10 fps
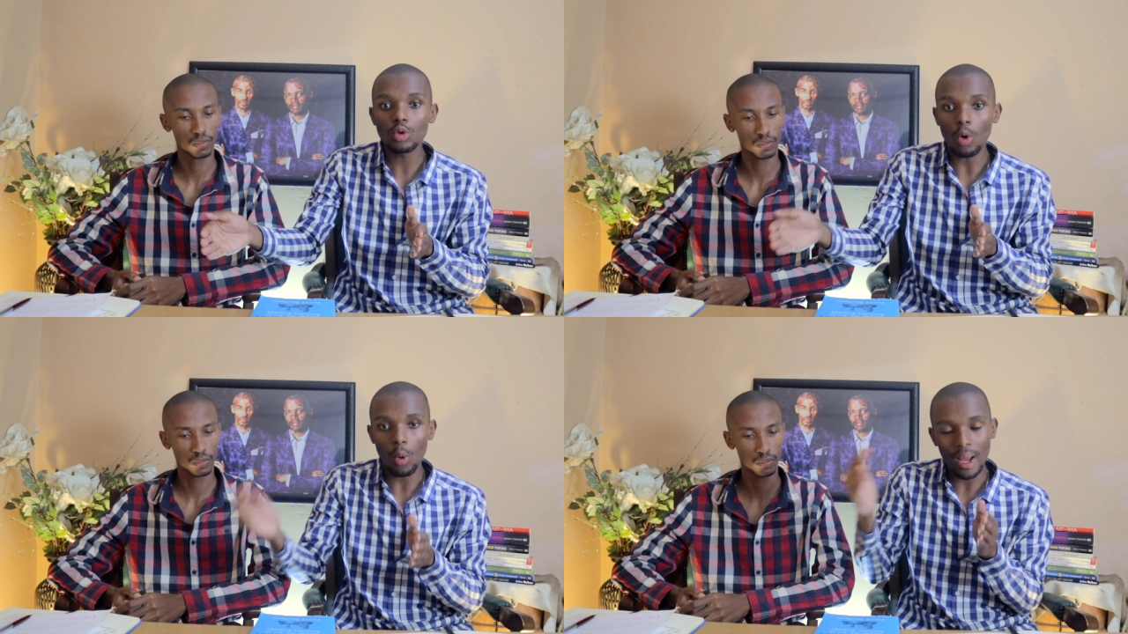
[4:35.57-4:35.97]

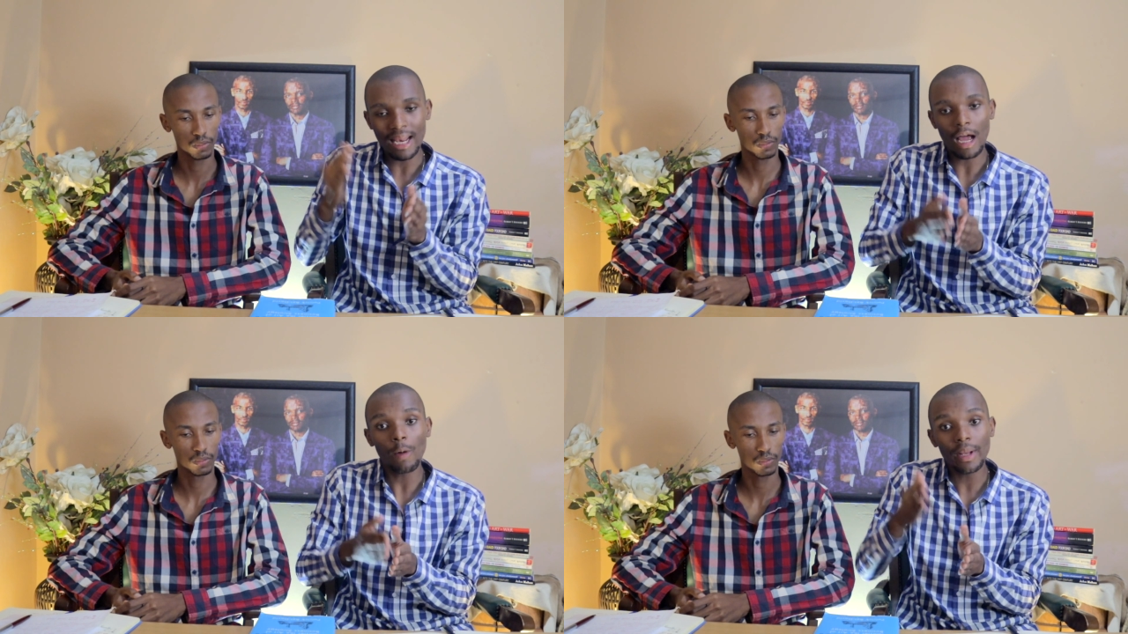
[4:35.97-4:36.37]
Speaker 1: go
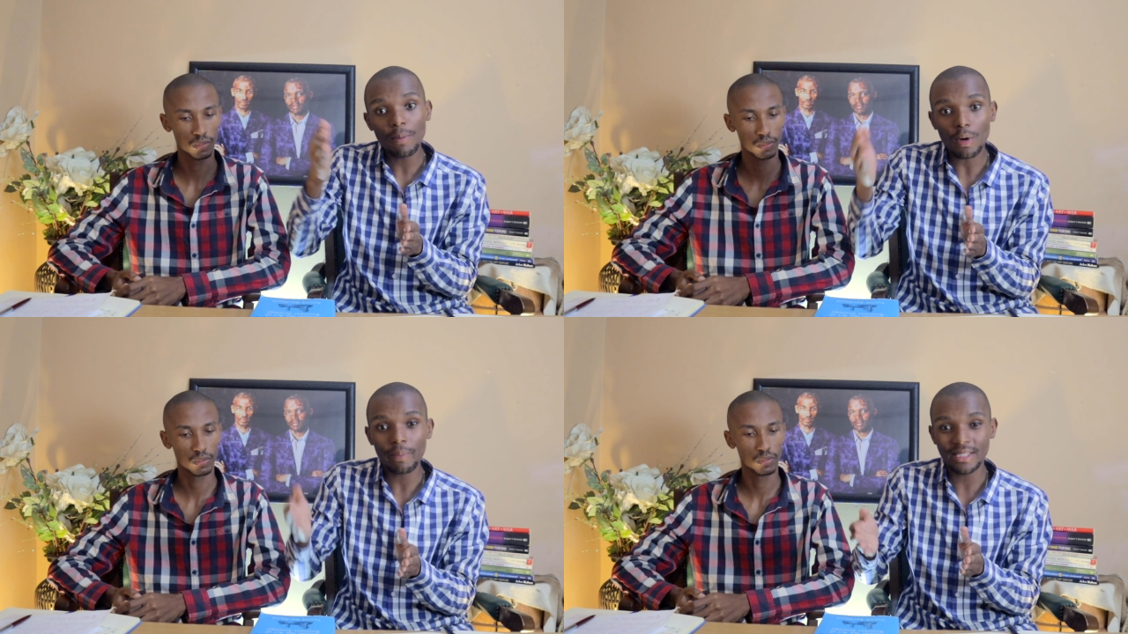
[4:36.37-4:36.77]
and how many
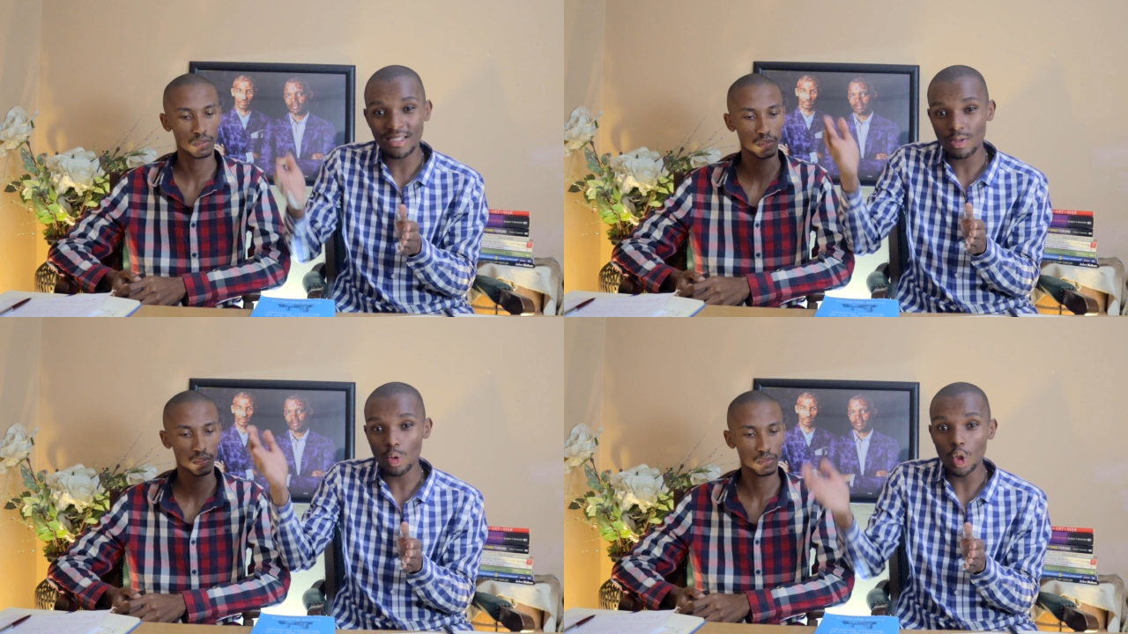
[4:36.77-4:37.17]

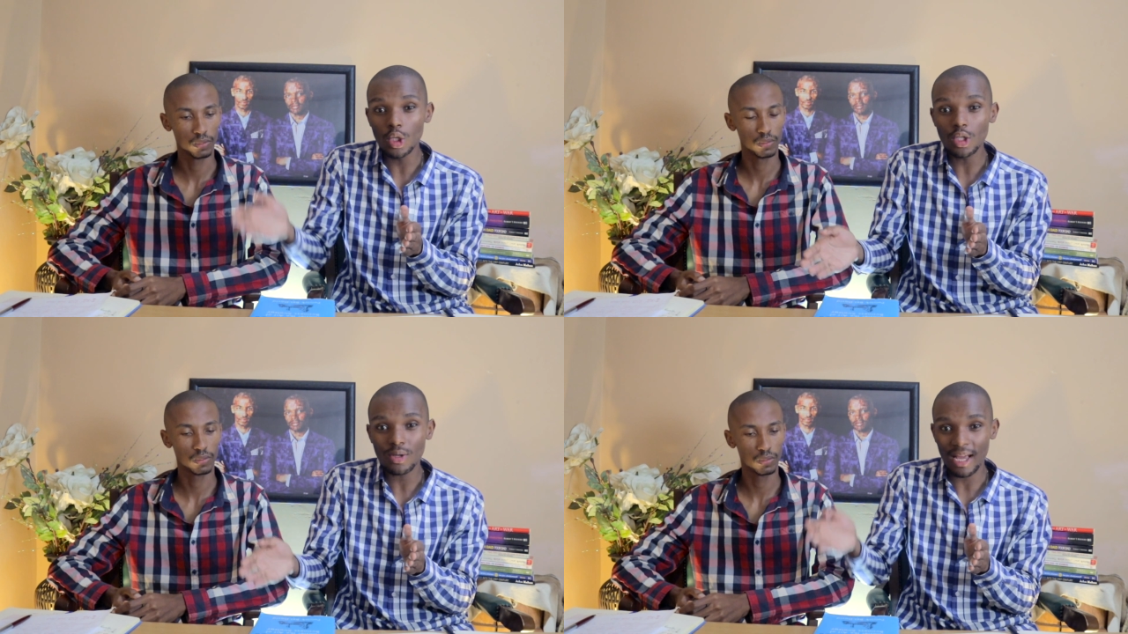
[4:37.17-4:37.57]
properties do you
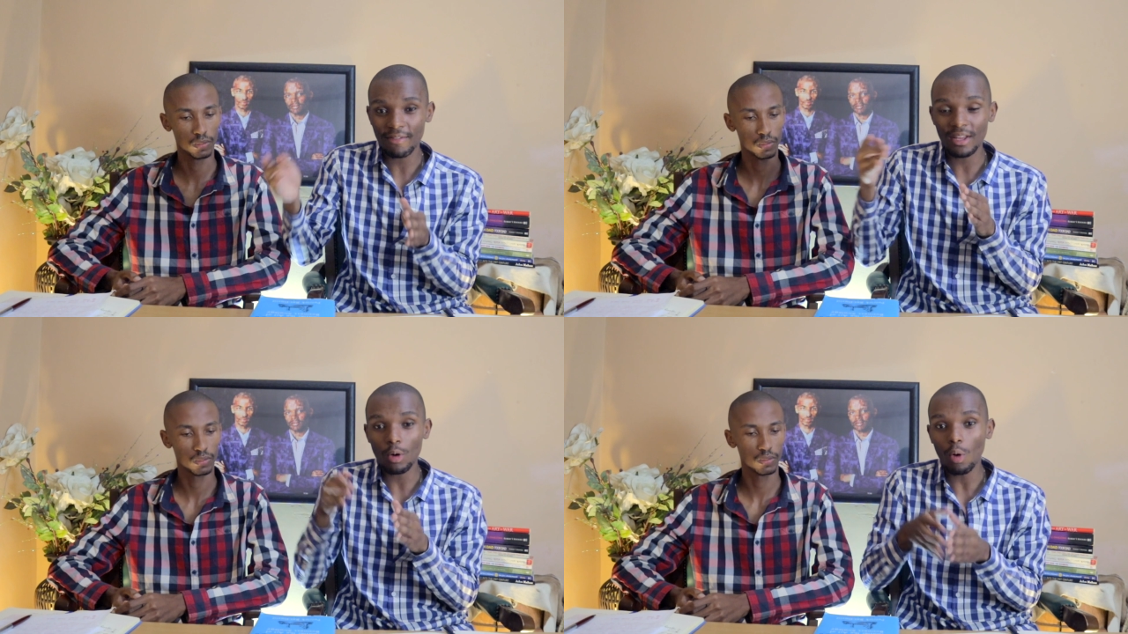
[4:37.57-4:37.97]
need to have in